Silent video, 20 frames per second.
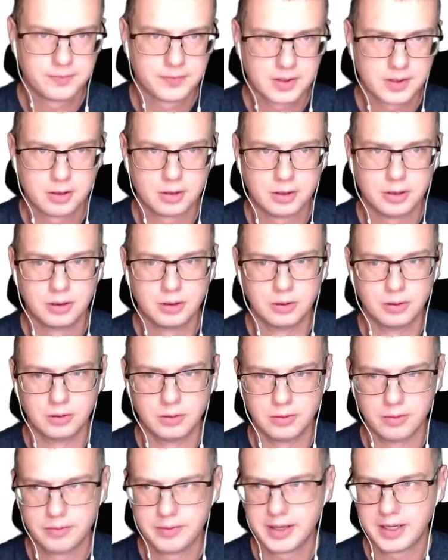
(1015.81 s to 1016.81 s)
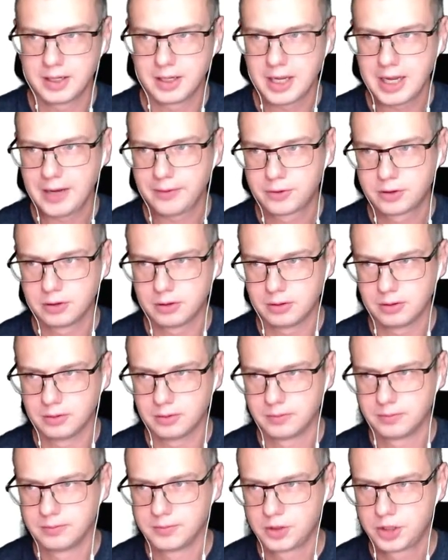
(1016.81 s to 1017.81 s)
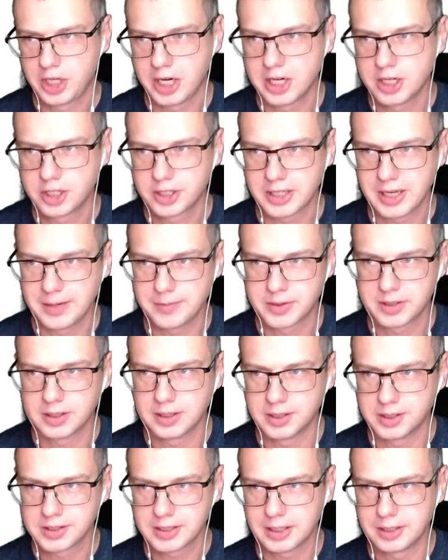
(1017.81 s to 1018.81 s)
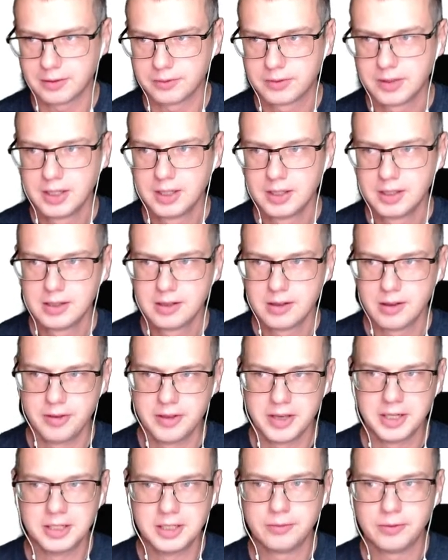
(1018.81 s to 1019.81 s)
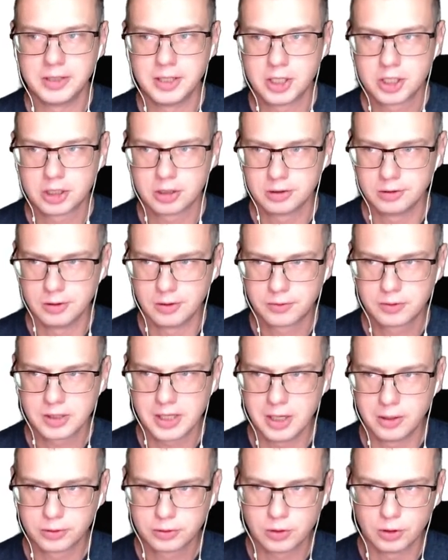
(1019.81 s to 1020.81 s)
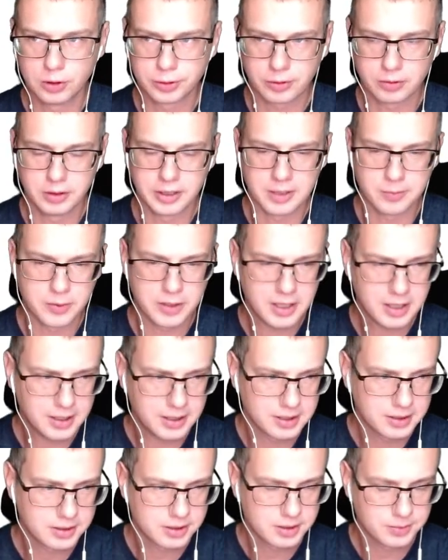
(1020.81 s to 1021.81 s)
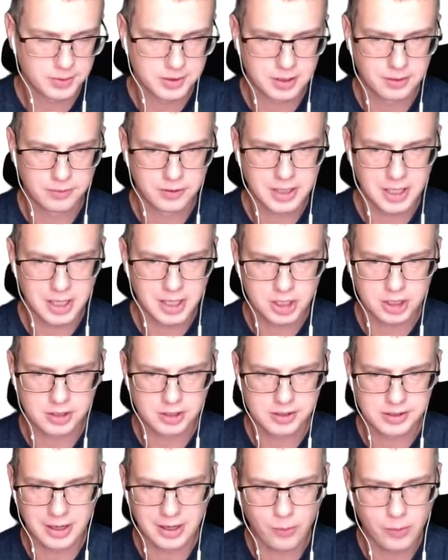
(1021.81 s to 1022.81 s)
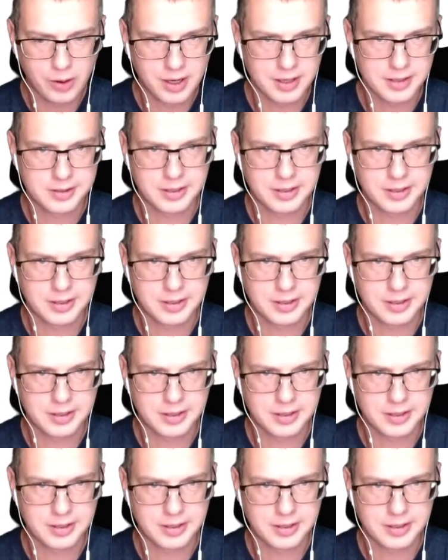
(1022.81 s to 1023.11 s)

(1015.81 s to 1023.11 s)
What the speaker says: So they have to change something inside of the definition of Cloud Control API specification somewhere,